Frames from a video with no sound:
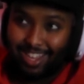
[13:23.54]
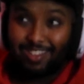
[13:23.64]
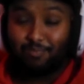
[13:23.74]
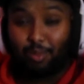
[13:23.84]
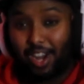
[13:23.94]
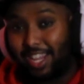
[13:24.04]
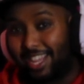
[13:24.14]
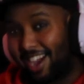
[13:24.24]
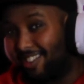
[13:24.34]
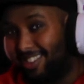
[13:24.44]
break
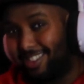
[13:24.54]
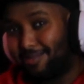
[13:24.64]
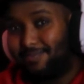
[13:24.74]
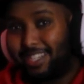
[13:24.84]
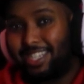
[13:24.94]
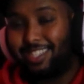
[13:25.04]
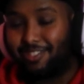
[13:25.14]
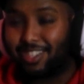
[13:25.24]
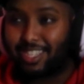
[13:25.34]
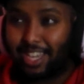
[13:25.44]
down a little bit. You
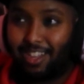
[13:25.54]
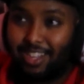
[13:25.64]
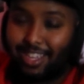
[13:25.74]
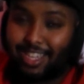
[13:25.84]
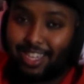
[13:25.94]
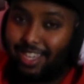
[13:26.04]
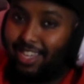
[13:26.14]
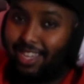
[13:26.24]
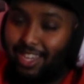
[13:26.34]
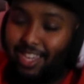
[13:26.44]
can tell like
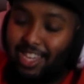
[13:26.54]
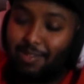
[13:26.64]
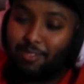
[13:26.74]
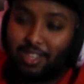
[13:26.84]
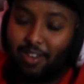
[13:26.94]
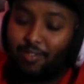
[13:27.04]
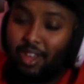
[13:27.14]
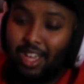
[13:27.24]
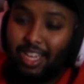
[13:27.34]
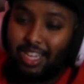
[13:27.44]
he himself
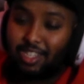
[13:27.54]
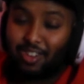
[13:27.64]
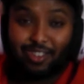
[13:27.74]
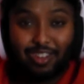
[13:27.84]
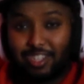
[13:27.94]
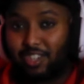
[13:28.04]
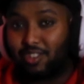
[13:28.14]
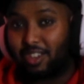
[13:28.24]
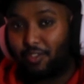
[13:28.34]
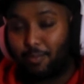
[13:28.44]
is
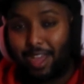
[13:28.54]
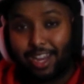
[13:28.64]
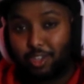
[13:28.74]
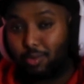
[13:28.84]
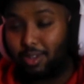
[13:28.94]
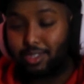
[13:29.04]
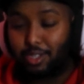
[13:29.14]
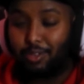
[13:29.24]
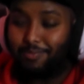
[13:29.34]
hurting from that as well too.